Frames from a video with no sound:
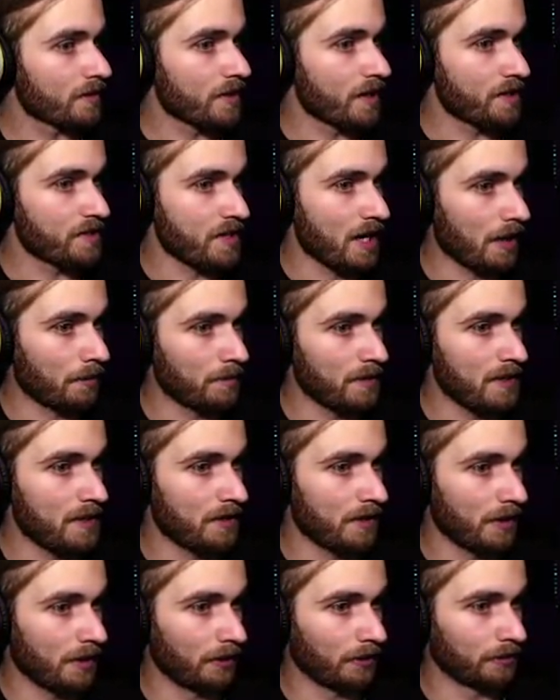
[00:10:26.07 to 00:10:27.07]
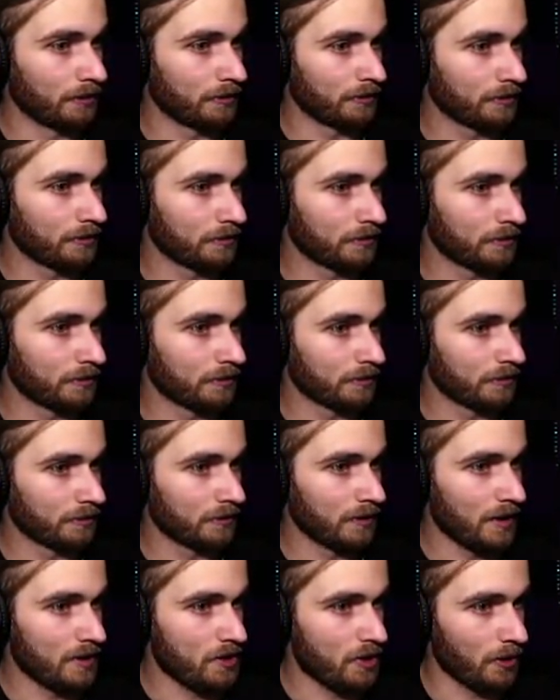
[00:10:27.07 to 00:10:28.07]
It's not me, though.
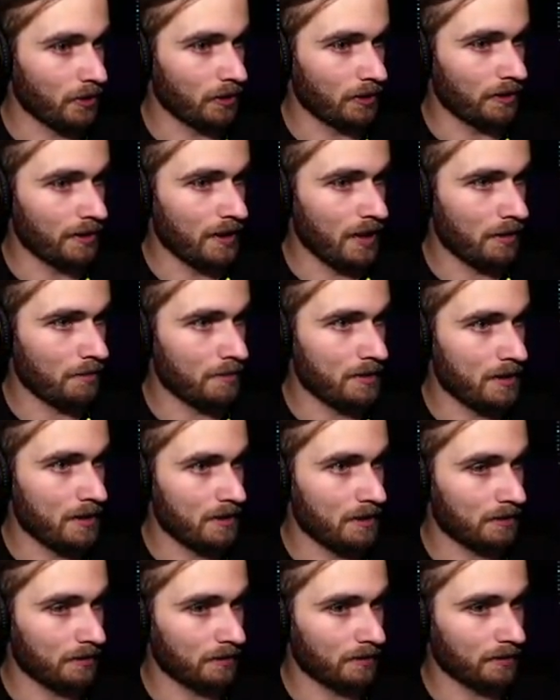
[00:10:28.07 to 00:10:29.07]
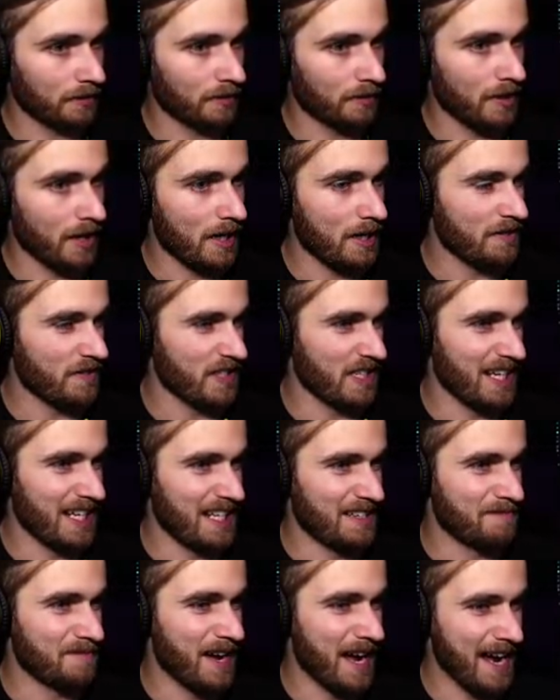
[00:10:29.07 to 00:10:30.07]
Like, totally not me. Not even
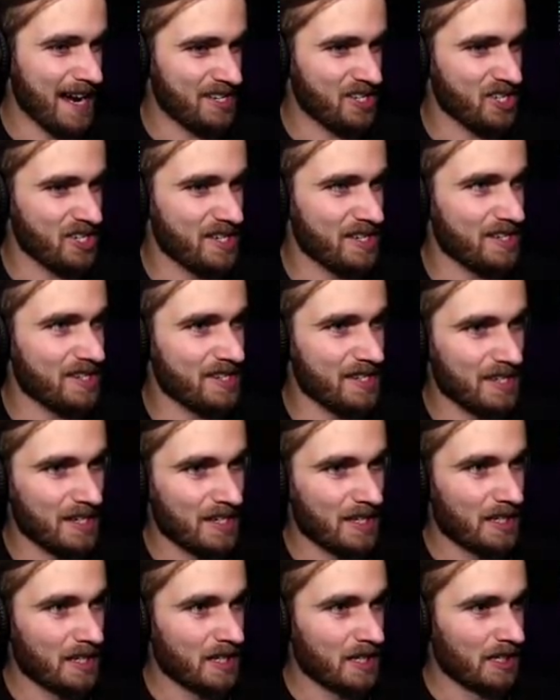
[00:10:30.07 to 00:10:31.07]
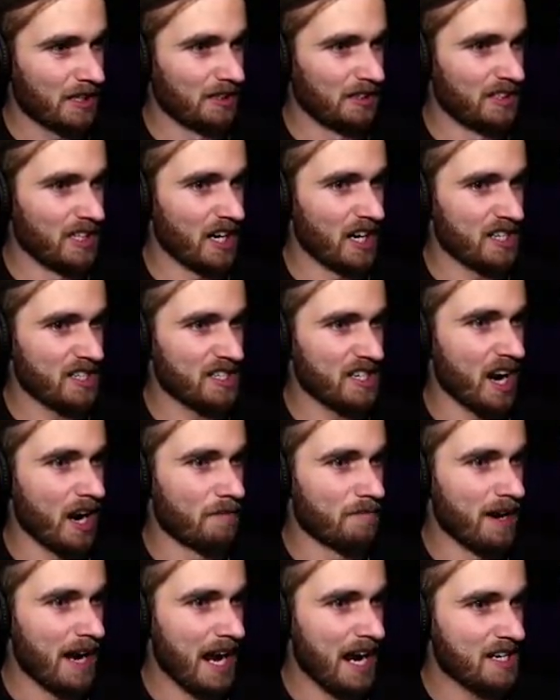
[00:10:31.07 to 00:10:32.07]
any matches. There's
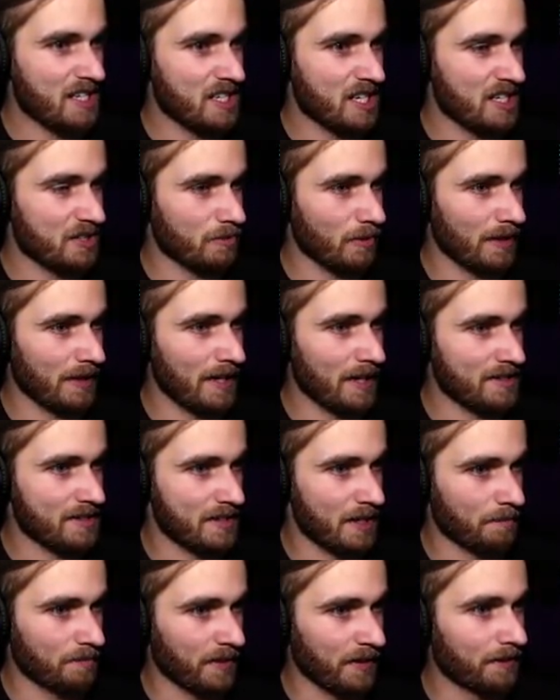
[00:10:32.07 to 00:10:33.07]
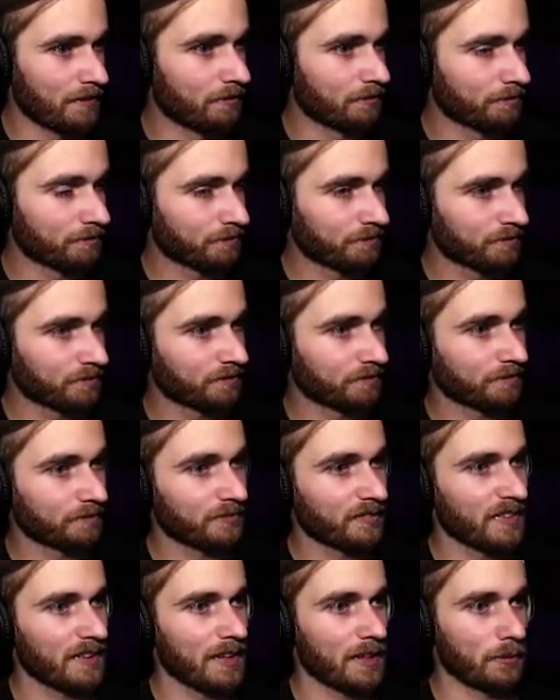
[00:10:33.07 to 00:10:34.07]
no matches. Well, I got something.
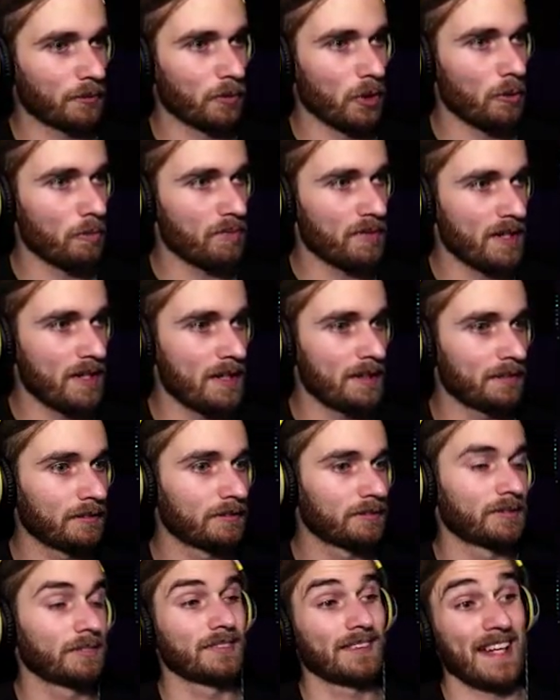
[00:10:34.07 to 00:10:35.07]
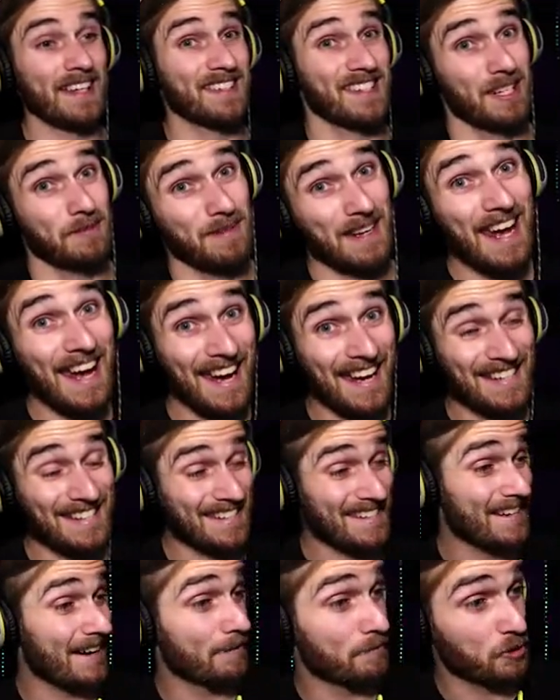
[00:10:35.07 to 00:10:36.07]
I got a rope thing. That's gonna be
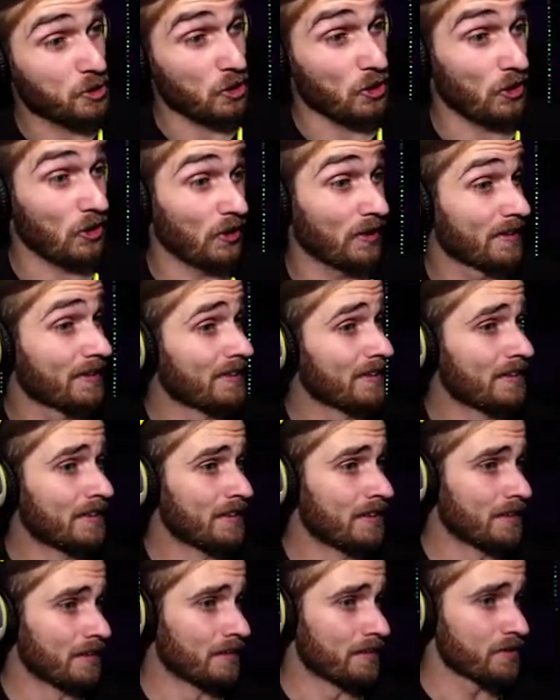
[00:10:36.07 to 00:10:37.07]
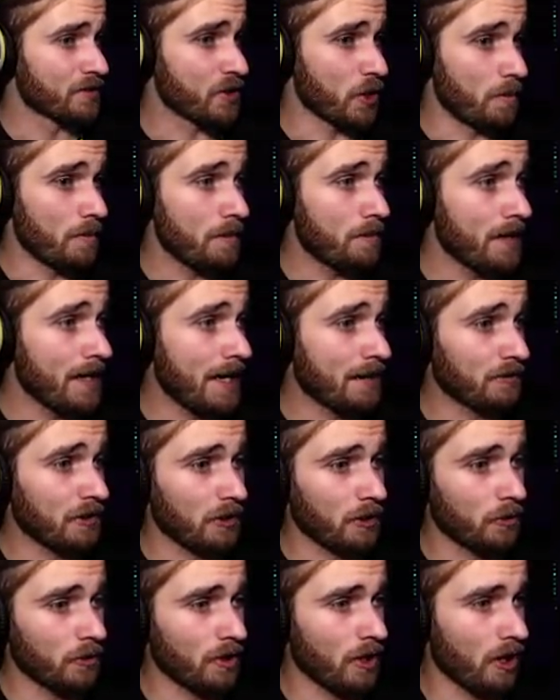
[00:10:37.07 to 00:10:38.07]
handy, I'm sure. So maybe I have
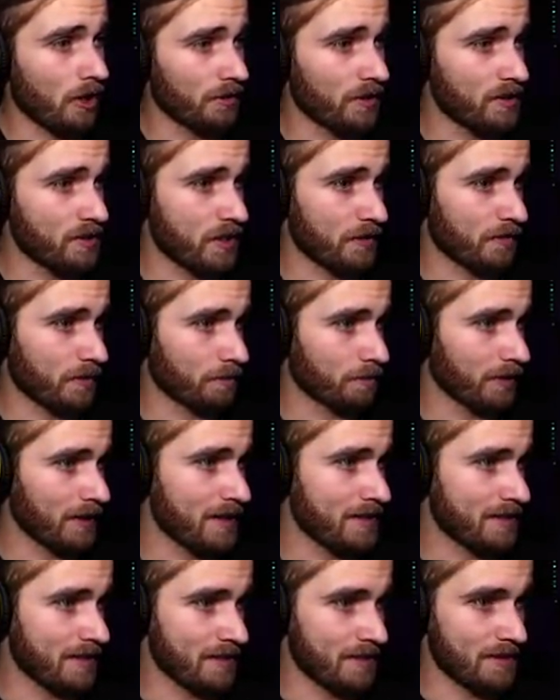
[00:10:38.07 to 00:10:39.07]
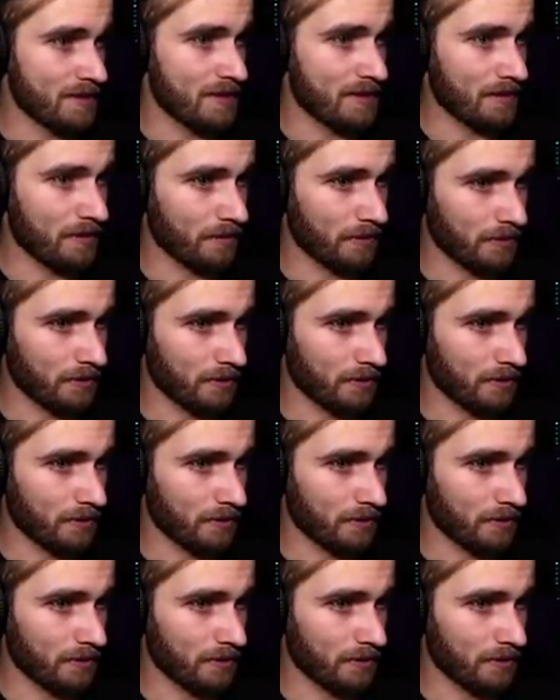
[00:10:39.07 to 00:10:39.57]
to go to all these different places.